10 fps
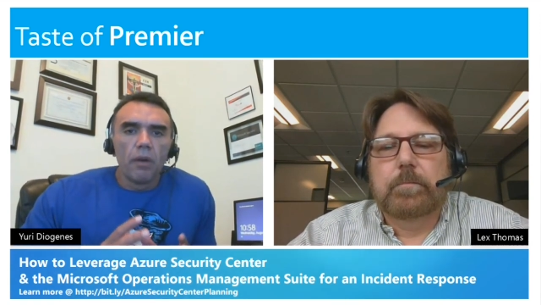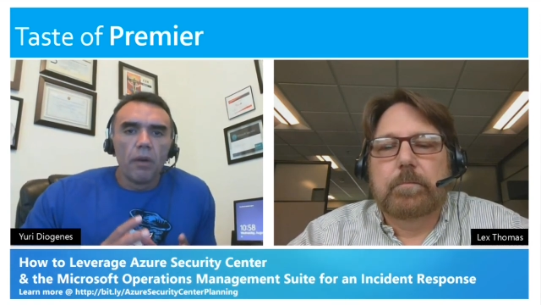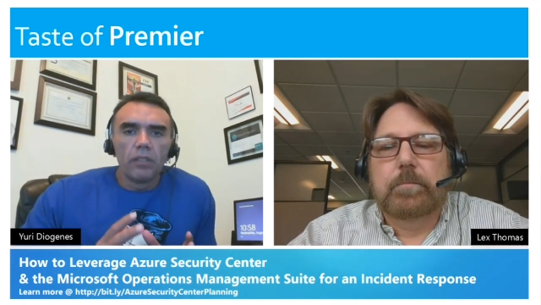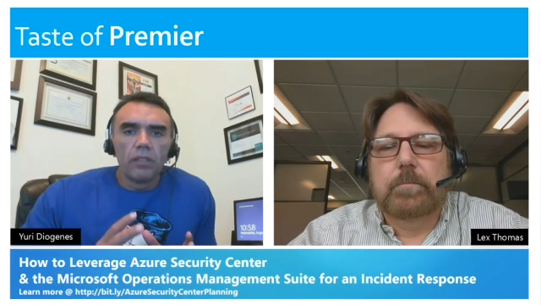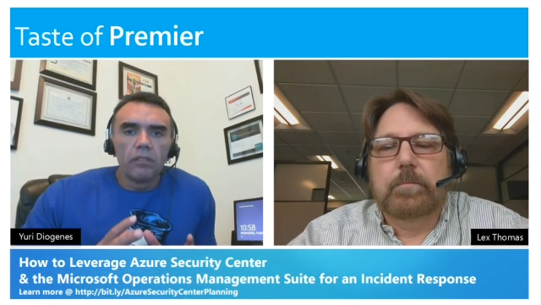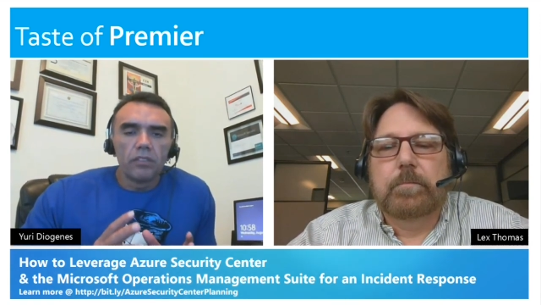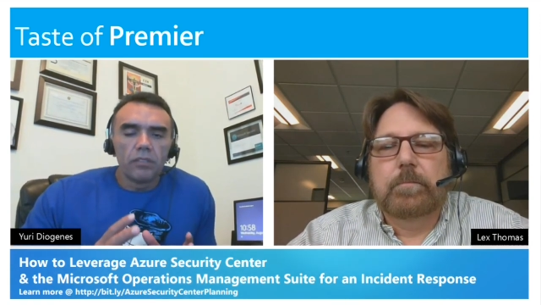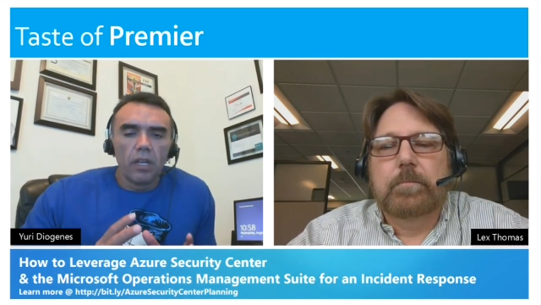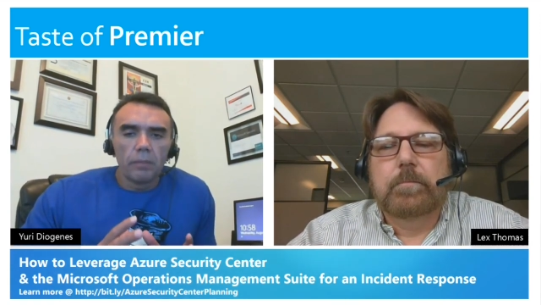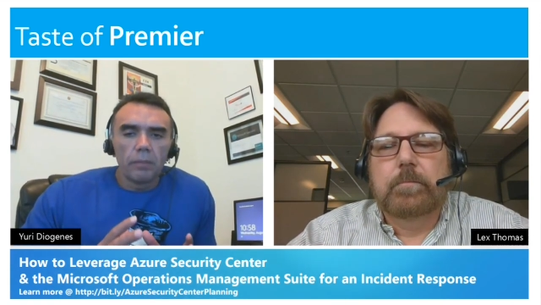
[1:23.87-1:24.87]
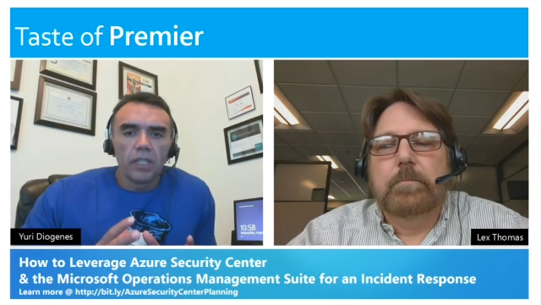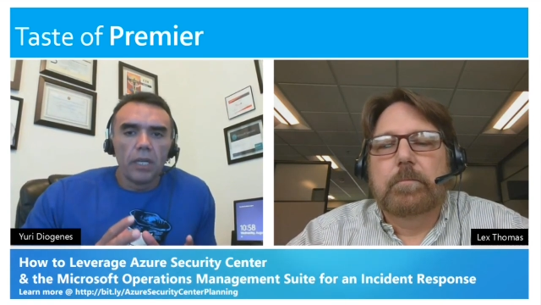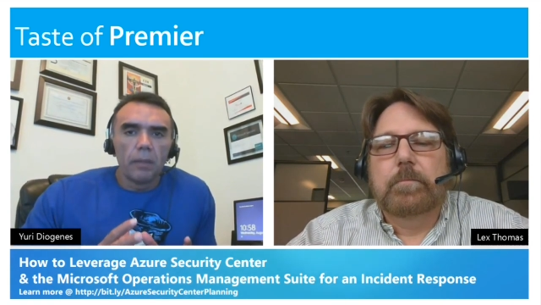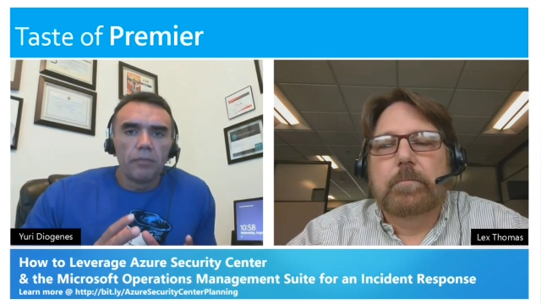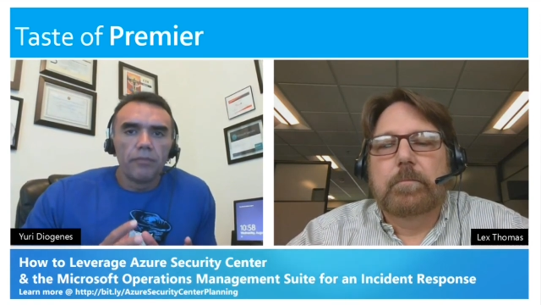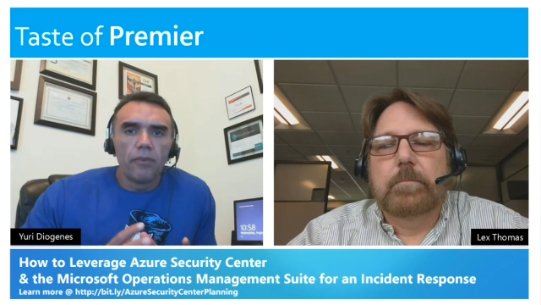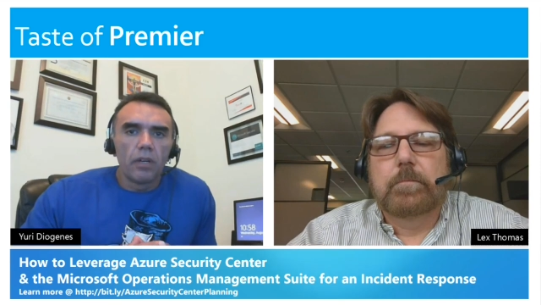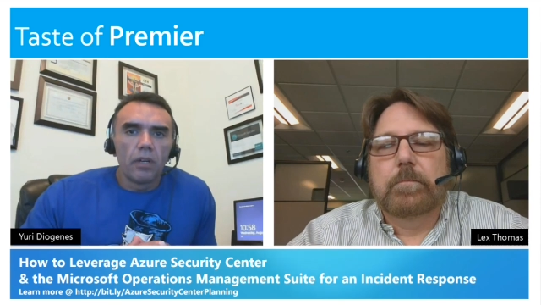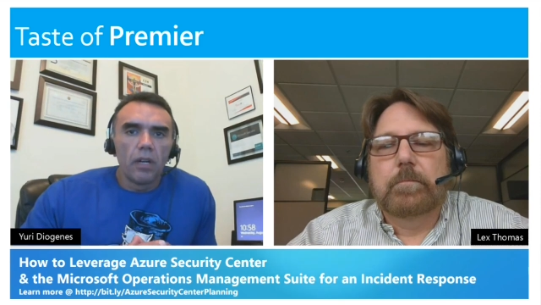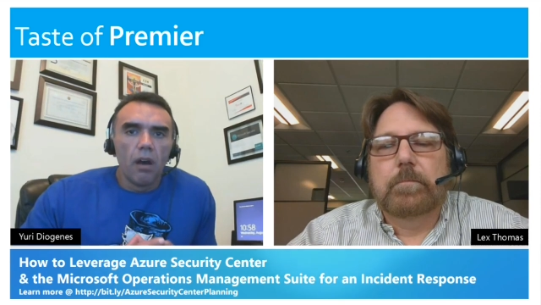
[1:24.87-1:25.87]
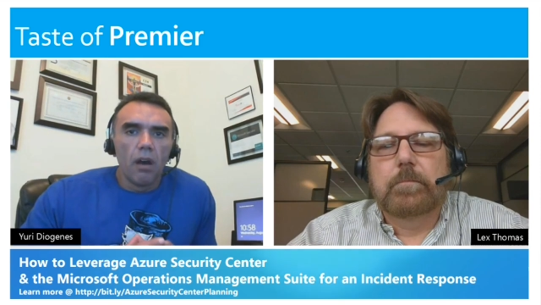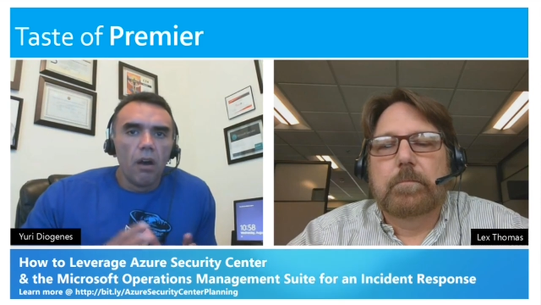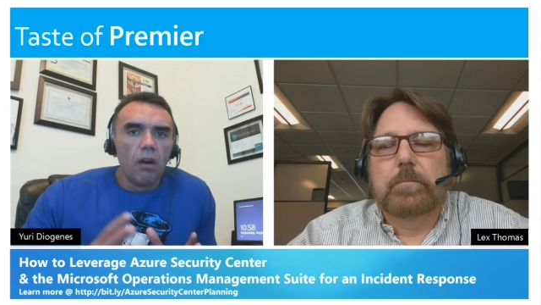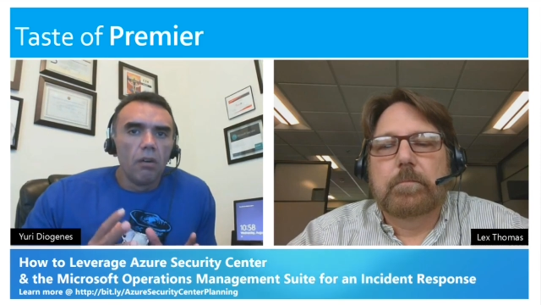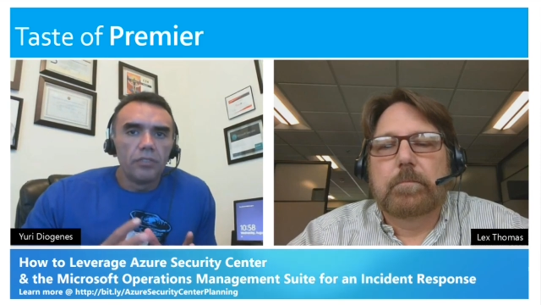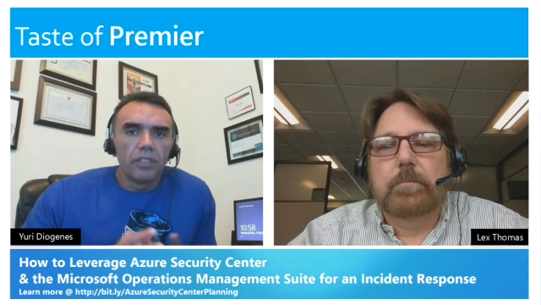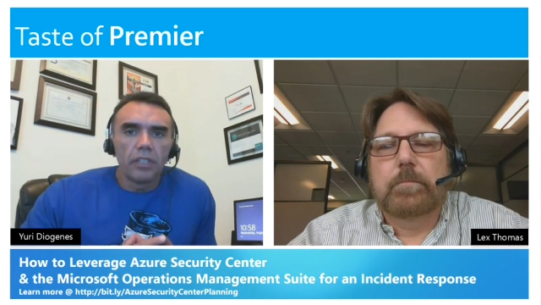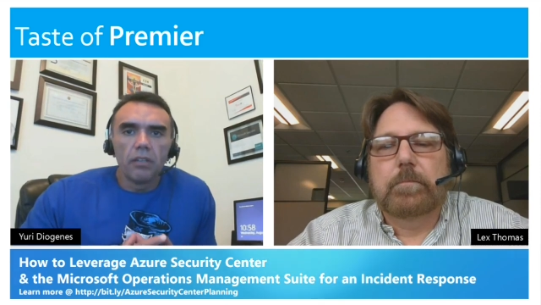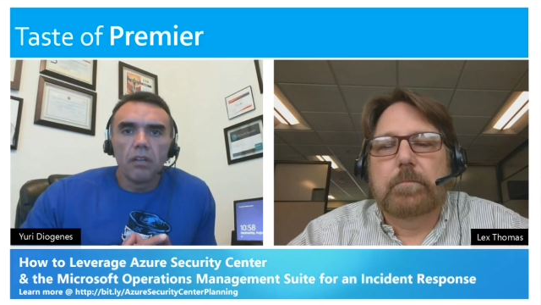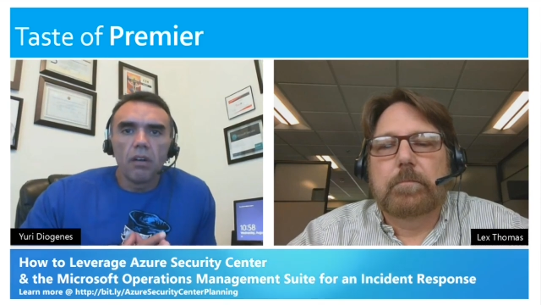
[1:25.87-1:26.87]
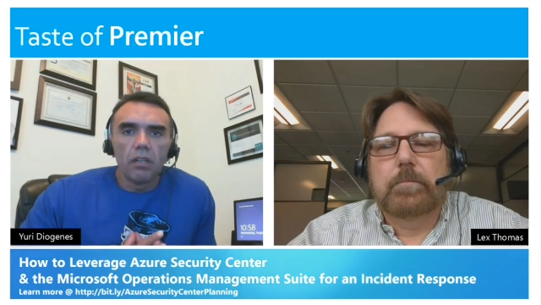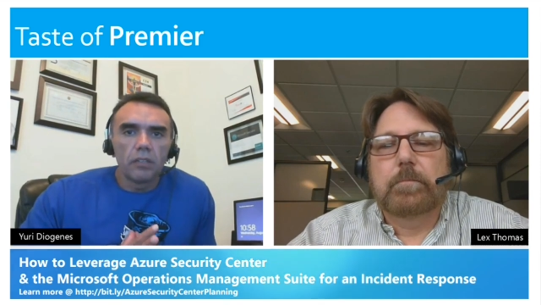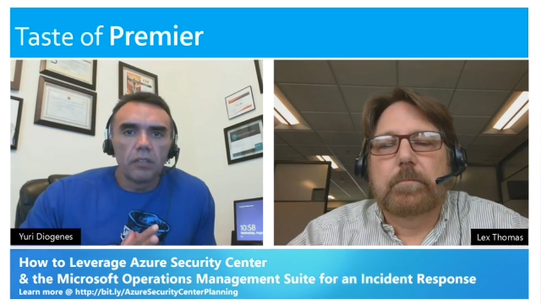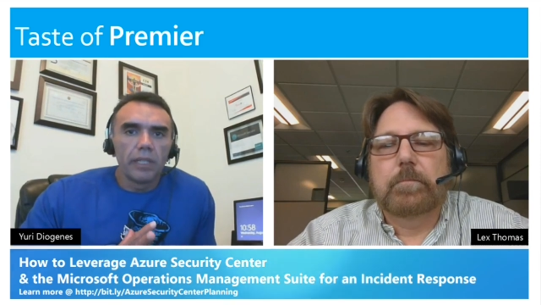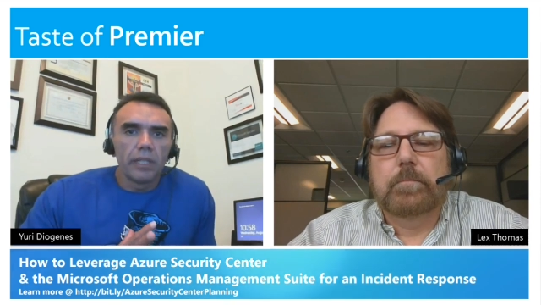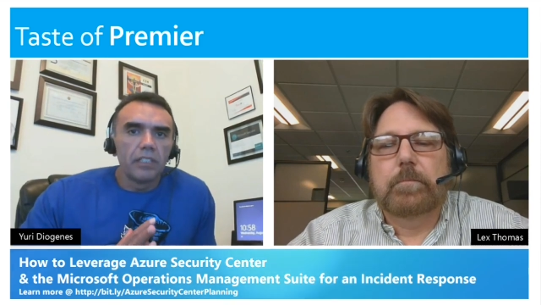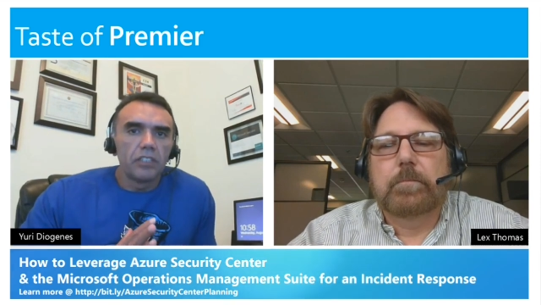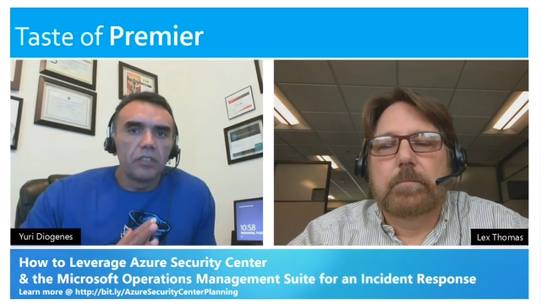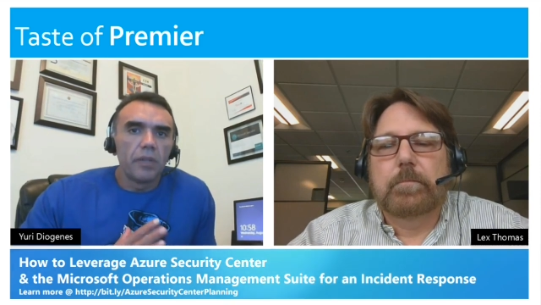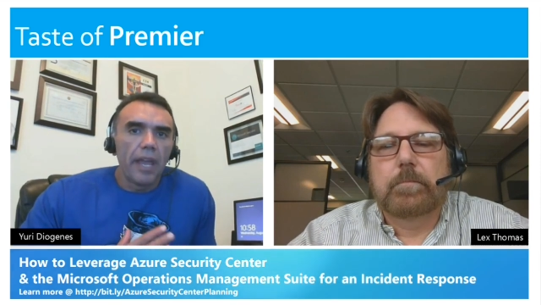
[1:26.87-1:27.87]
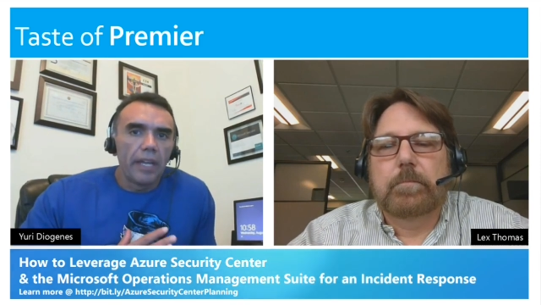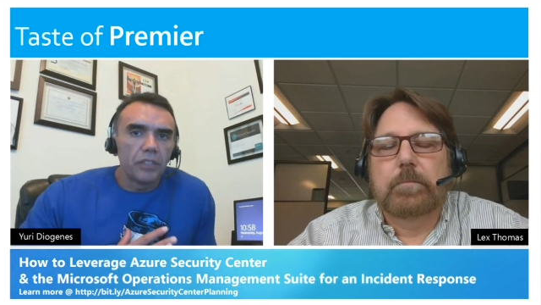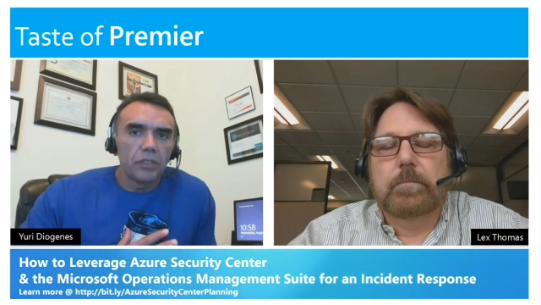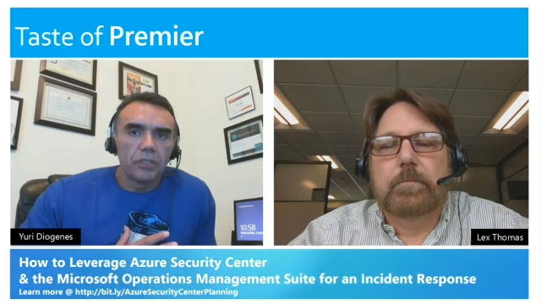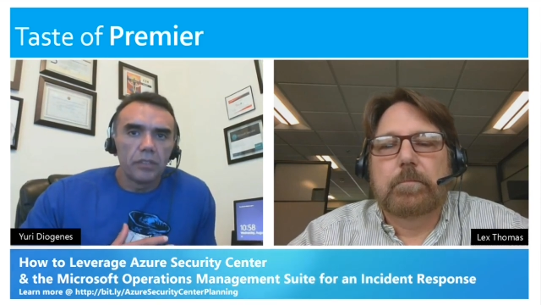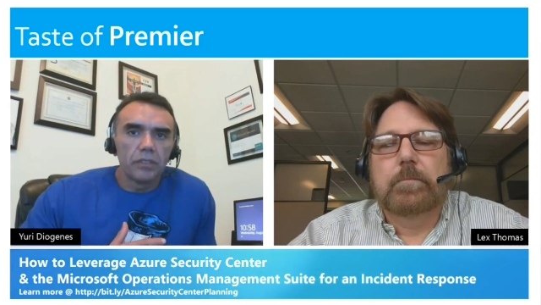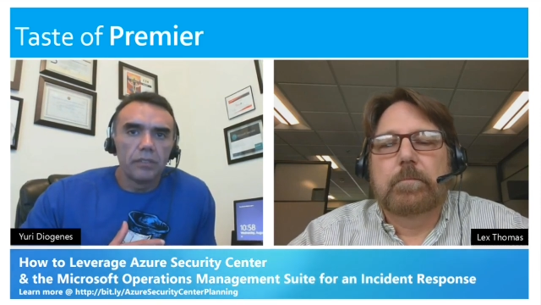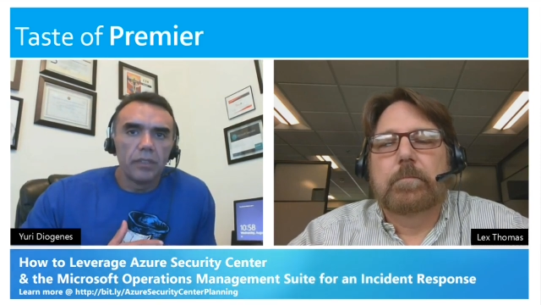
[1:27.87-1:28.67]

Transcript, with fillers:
Speaker 1: a one-stop shop for all security content related to Azure,